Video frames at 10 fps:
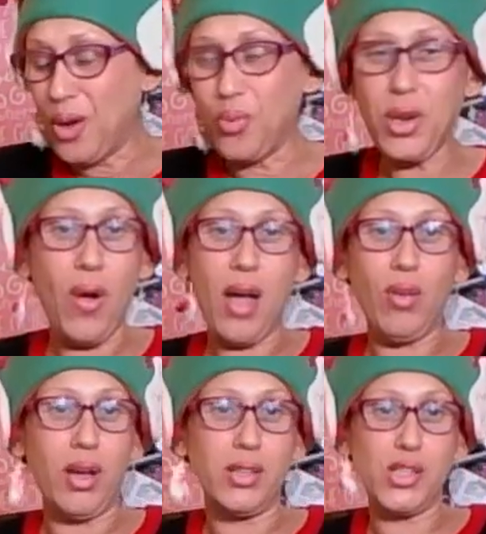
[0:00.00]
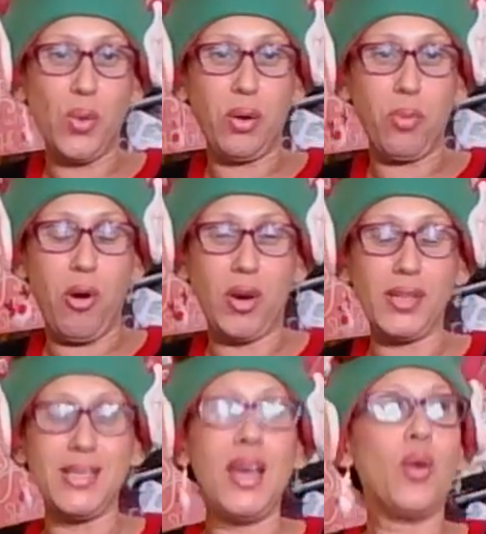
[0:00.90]
we don't have ugly sweater
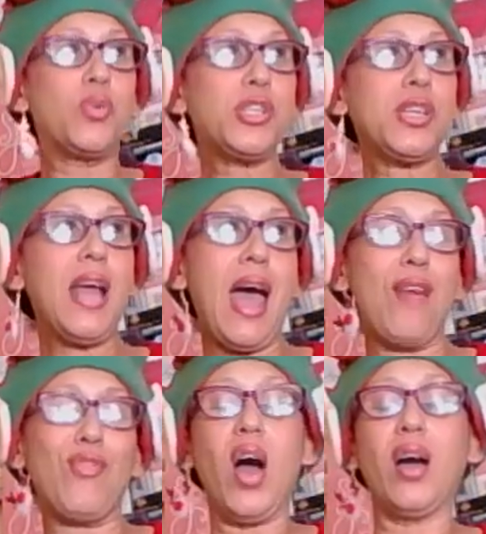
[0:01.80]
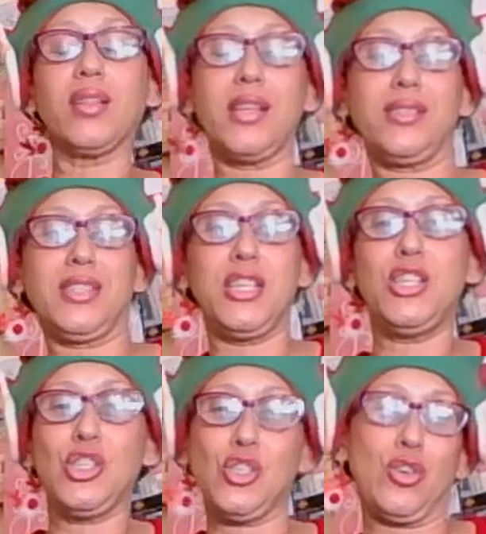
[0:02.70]
parties. We should have ugly
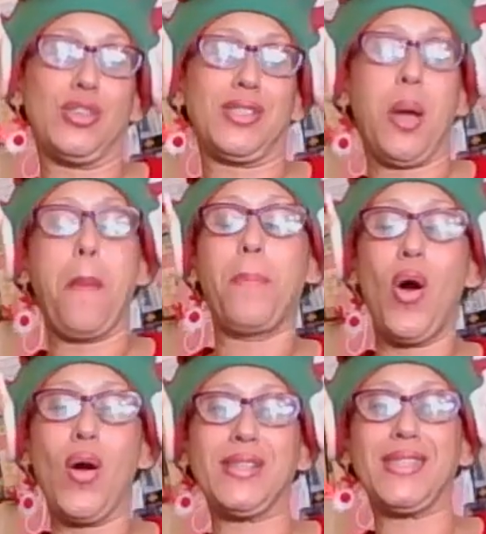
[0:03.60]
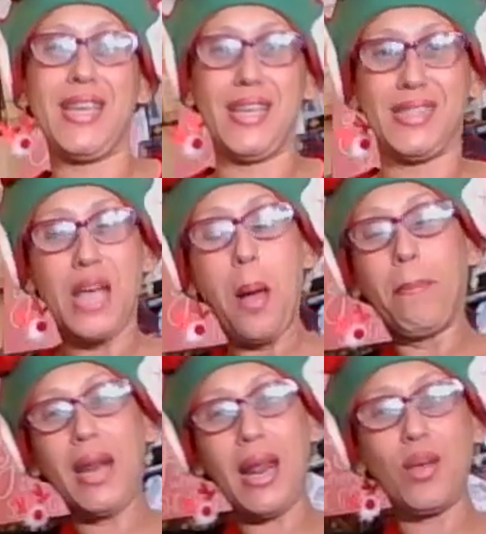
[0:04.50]
t-shirt parties.
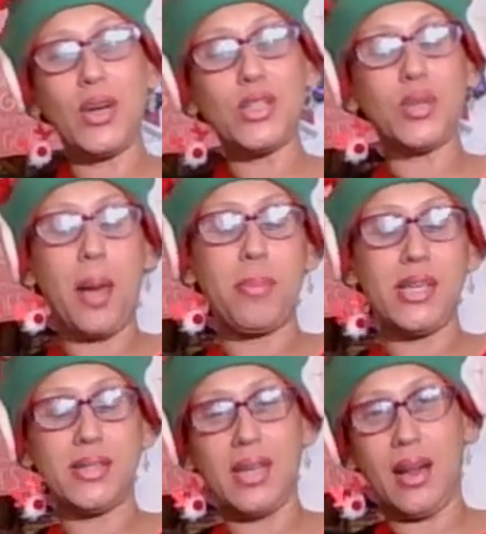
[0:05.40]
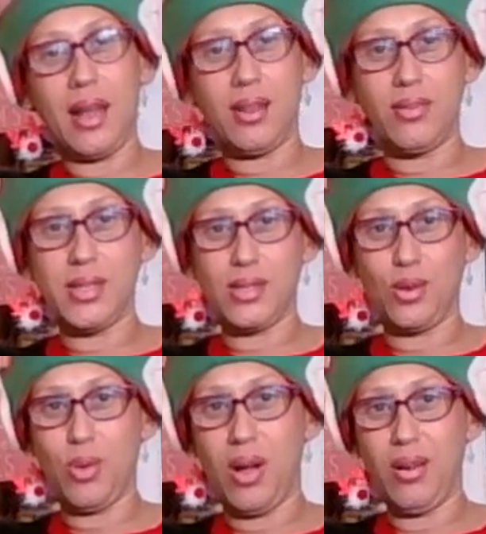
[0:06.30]
But anyways, with that being said, I love this little
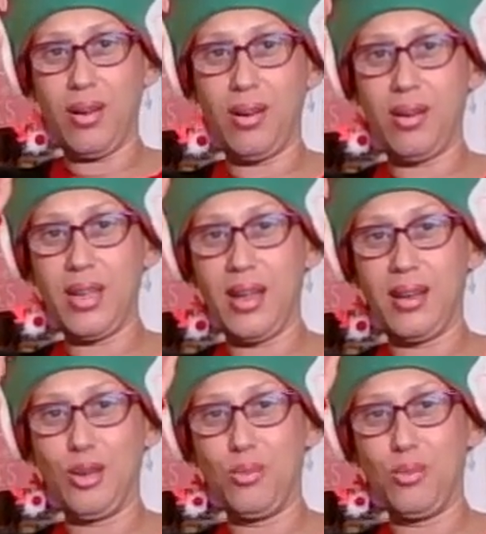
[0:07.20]
ball. Oh, yeah, little